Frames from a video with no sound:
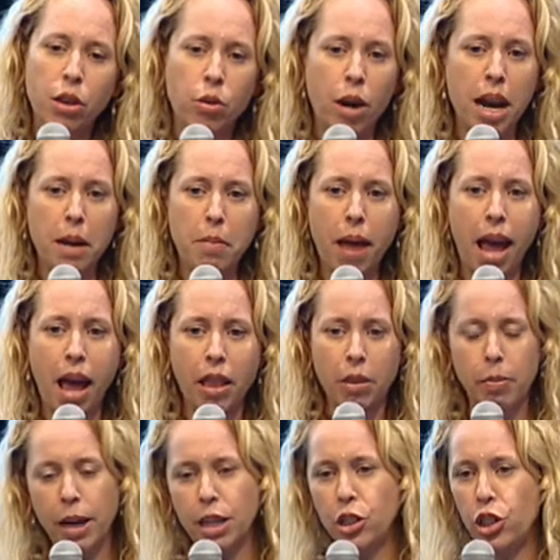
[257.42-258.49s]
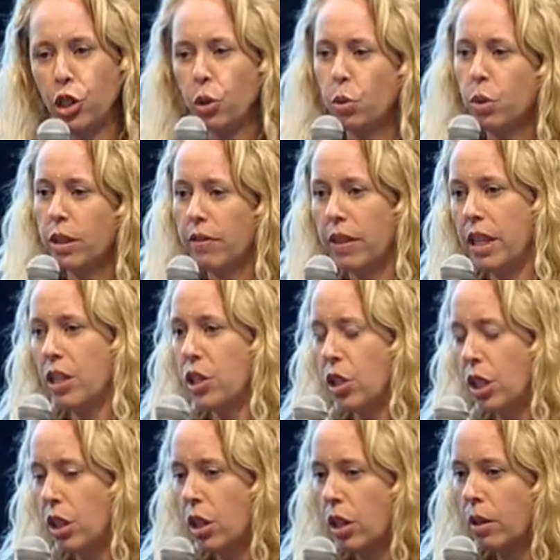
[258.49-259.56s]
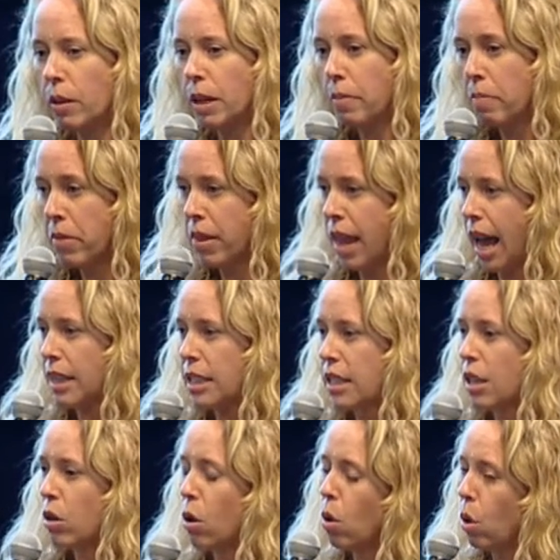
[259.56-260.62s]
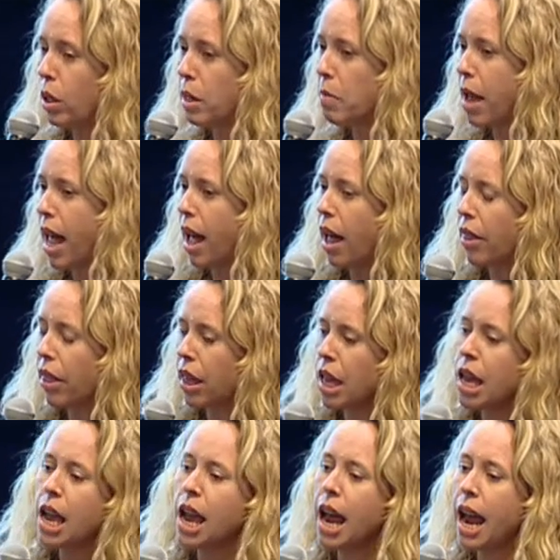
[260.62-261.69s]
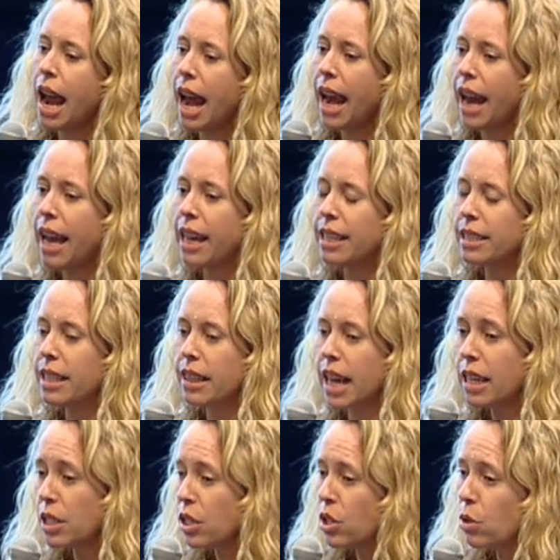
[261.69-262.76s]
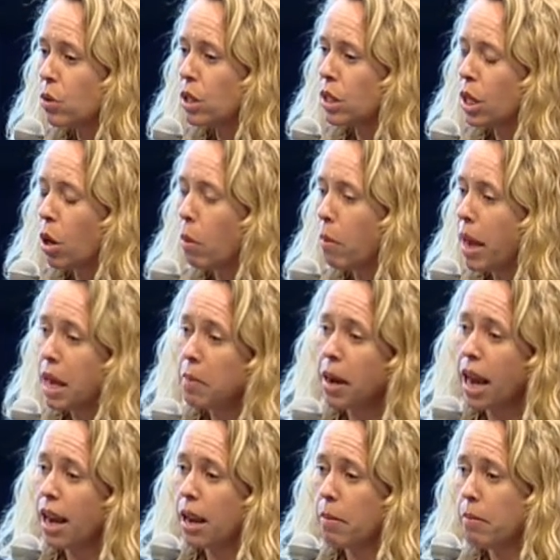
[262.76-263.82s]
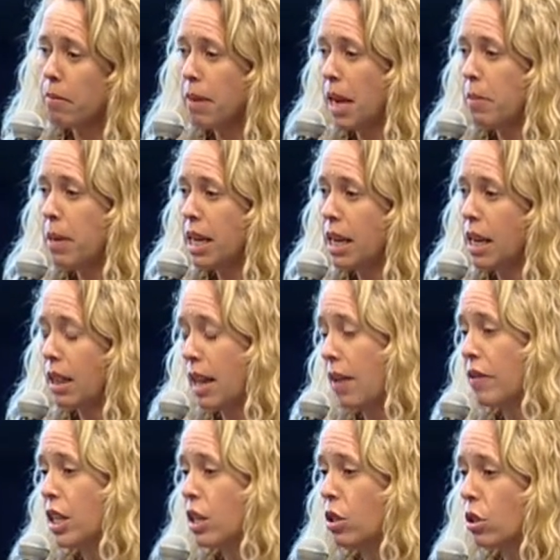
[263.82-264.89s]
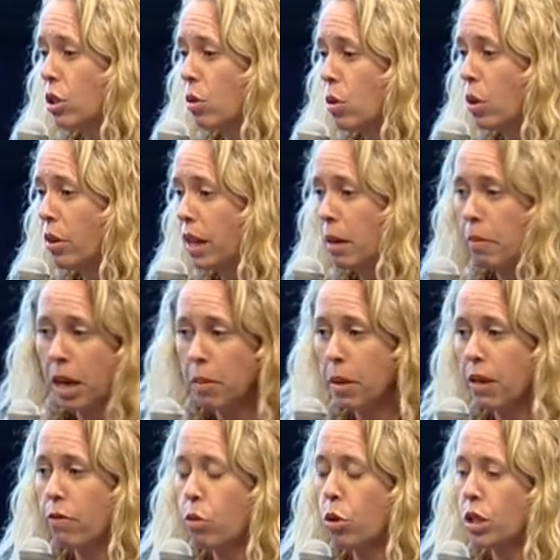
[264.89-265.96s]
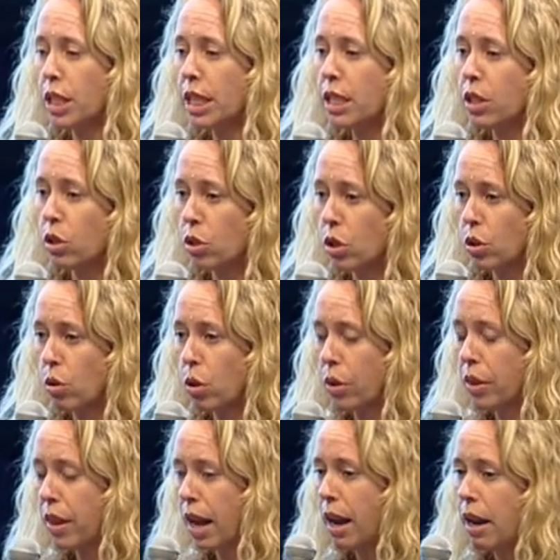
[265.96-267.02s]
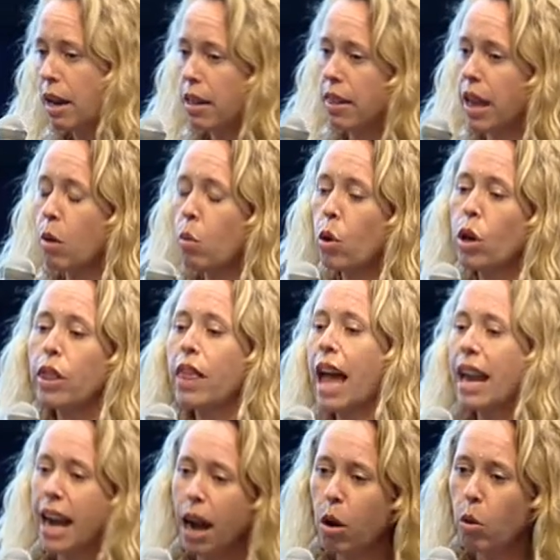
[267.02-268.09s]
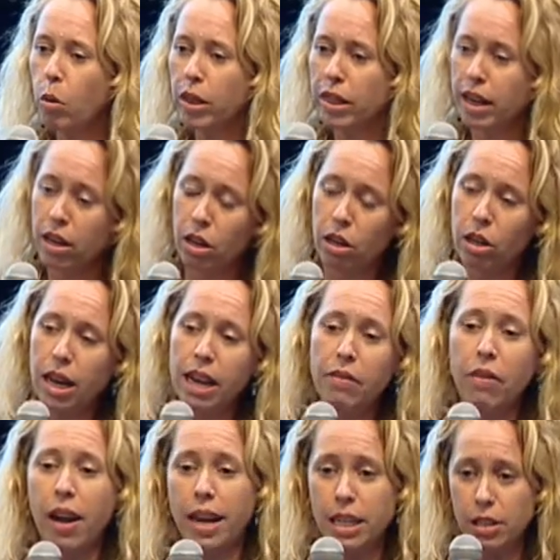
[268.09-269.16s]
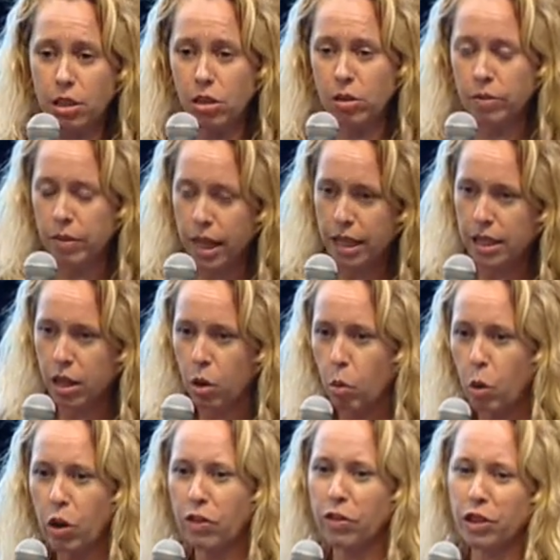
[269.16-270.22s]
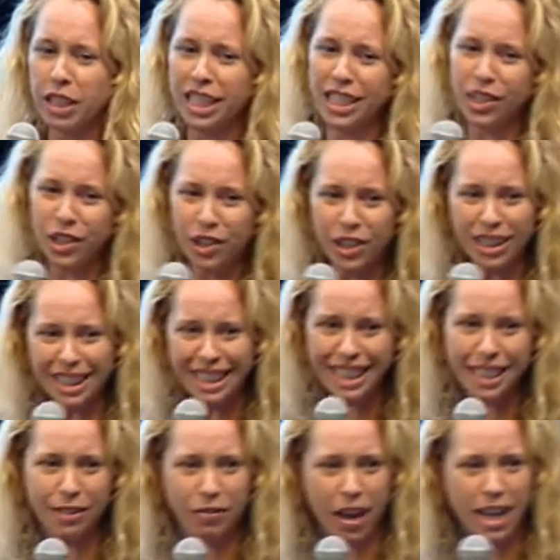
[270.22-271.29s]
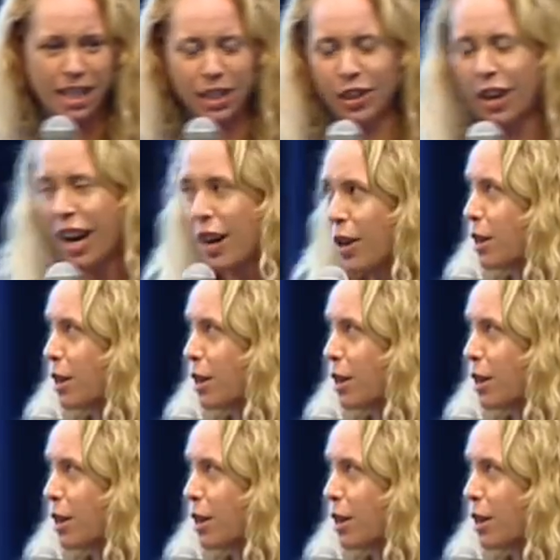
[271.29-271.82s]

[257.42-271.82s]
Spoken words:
grade math by June of this year. That's their goal in math. And that student, though, may be 11 years old, they may be 14 years old. They work that out with their advisor. That's our word for teacher, lead advisor at our